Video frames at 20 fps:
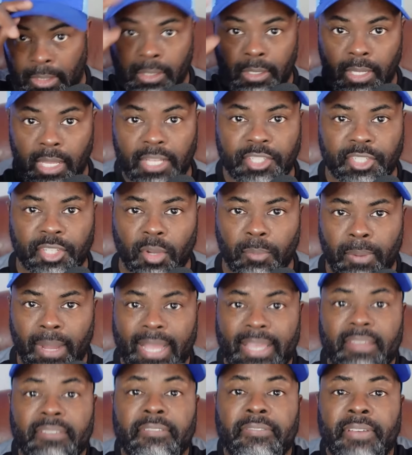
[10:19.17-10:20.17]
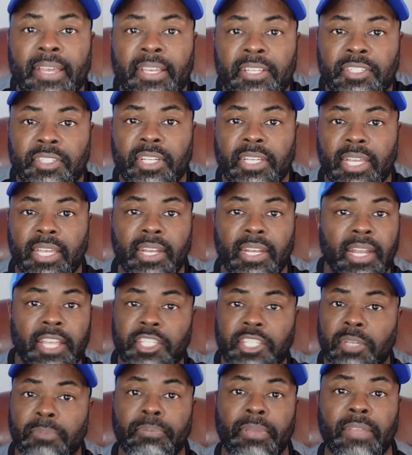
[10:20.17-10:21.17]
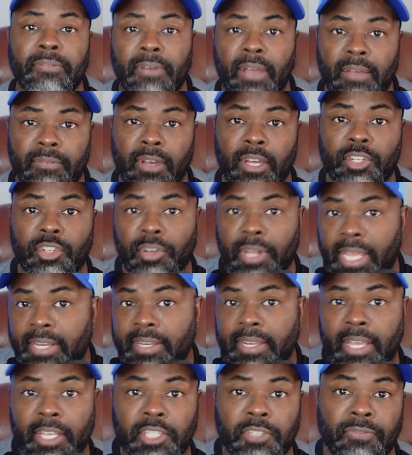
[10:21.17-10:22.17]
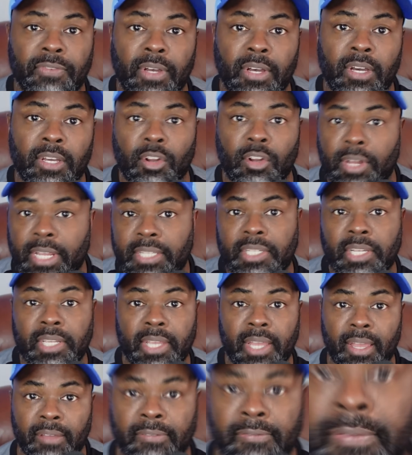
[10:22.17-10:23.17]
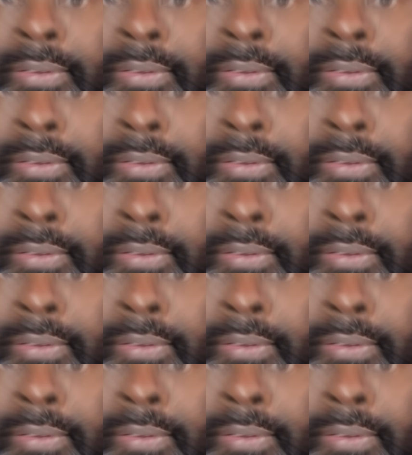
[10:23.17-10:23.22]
And so by investing in an S&P 500 index fund or ETF,